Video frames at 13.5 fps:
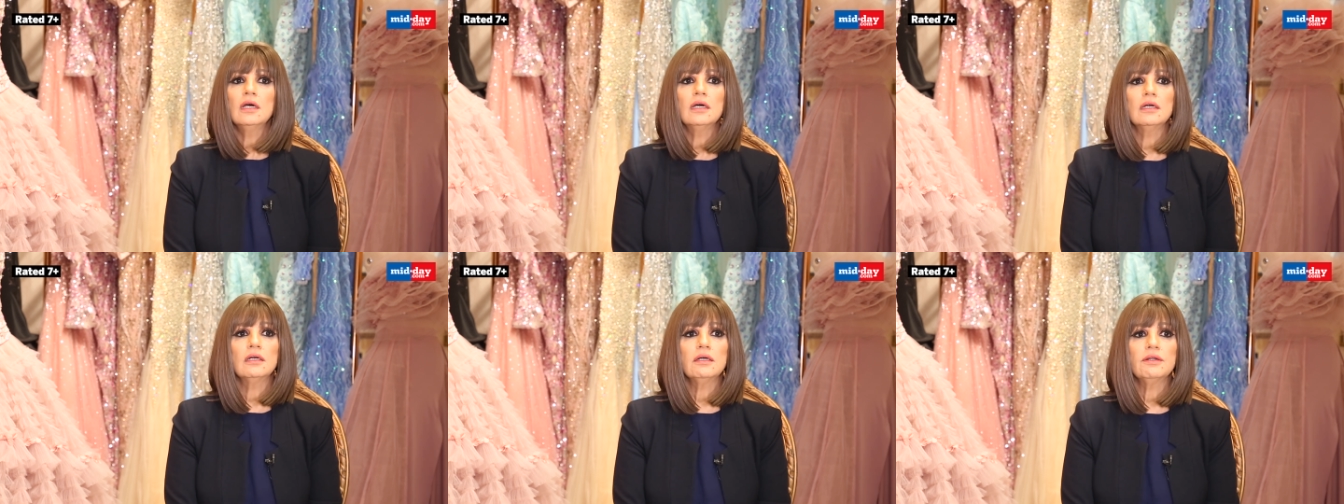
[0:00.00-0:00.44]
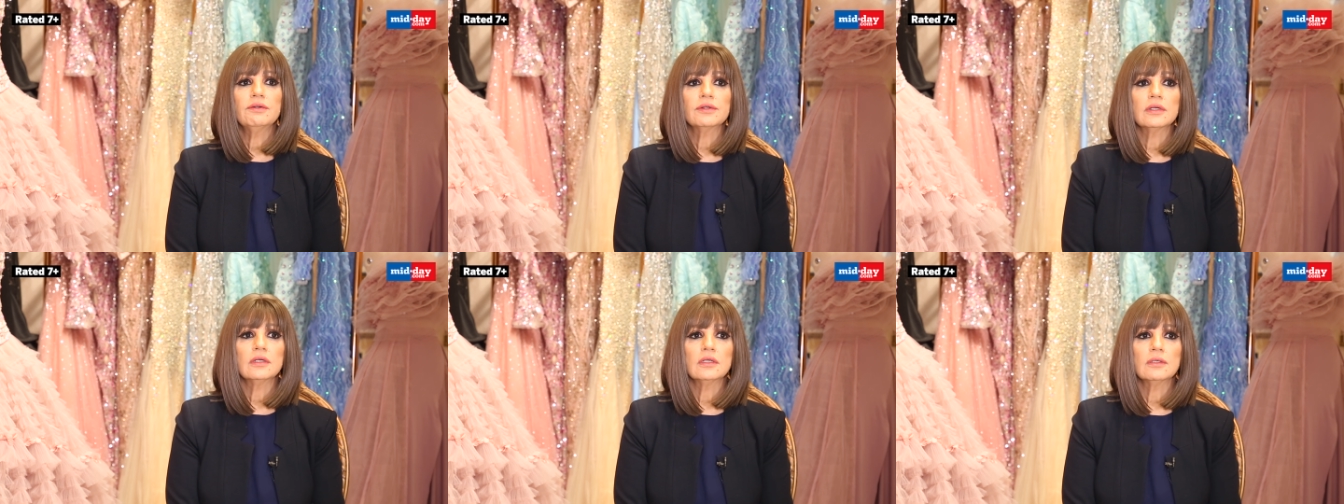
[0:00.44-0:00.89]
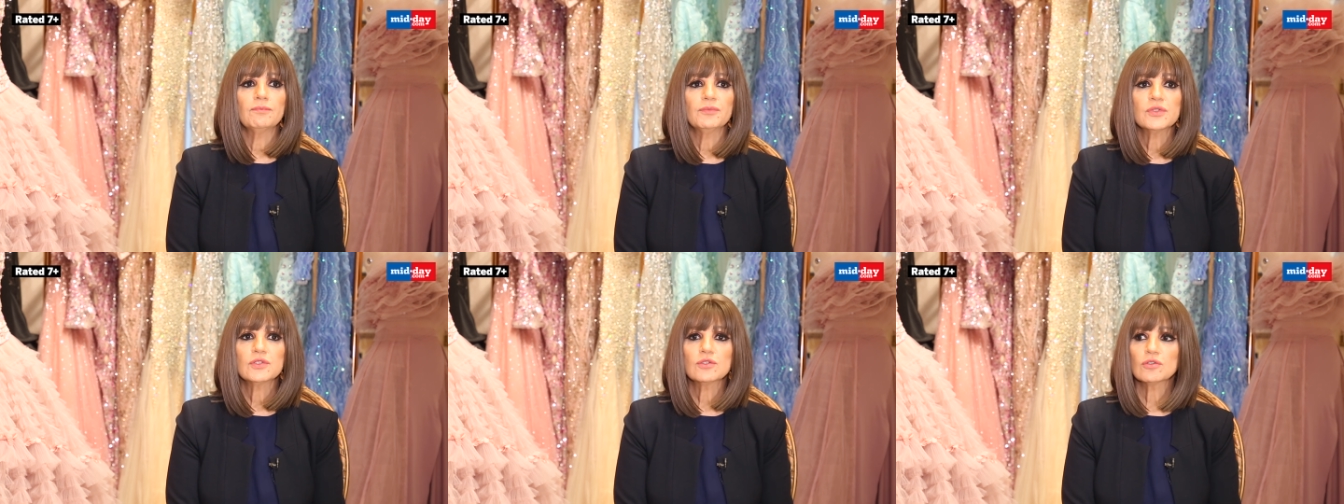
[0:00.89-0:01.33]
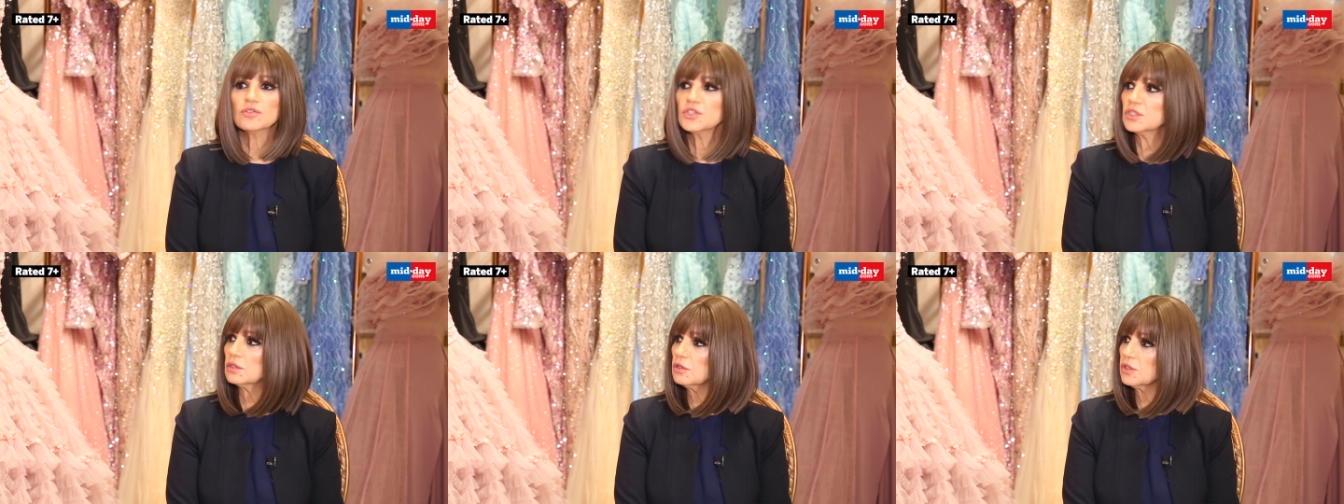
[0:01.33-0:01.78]
her um,
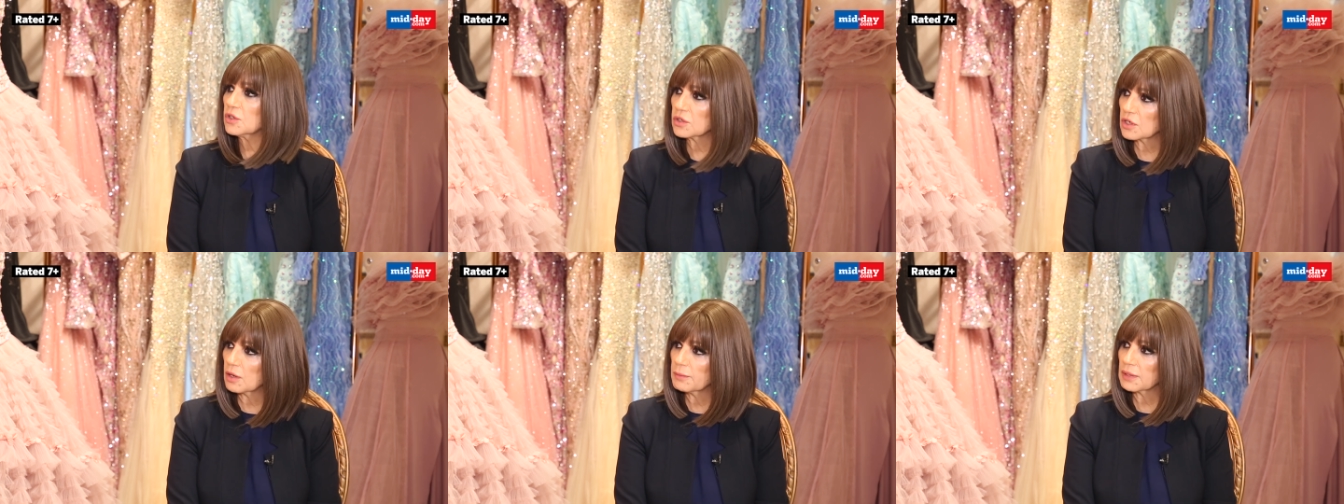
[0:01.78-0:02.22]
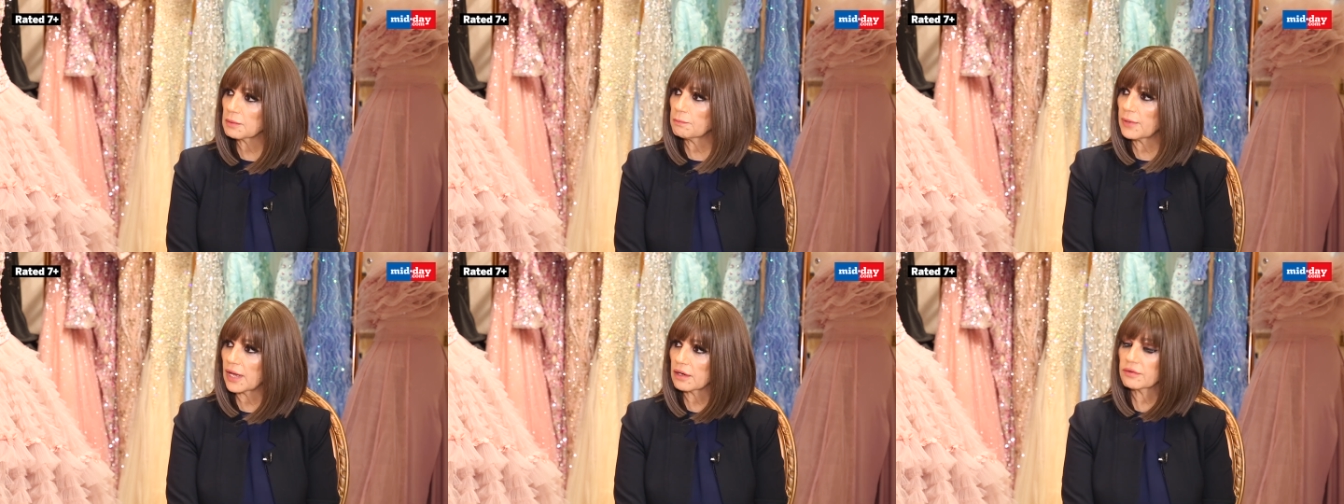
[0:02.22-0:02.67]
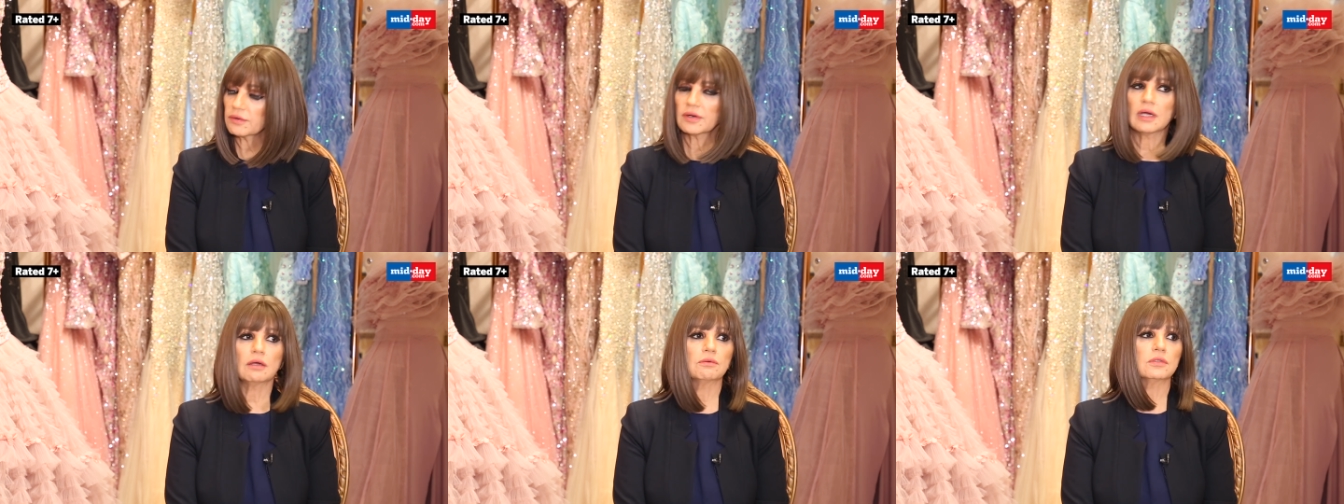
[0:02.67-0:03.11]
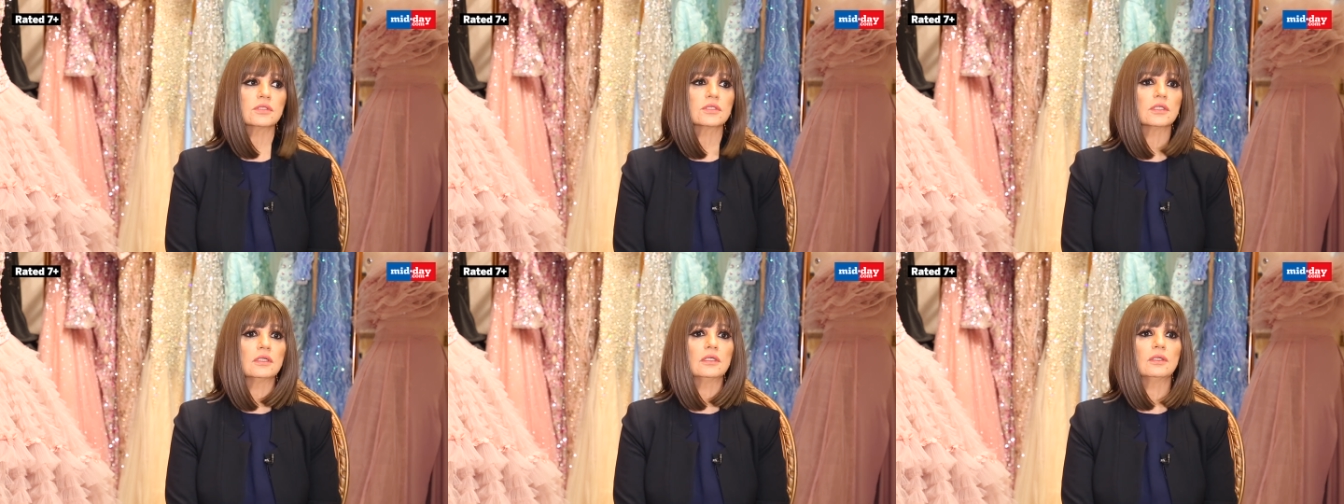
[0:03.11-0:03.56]
socio-economic background,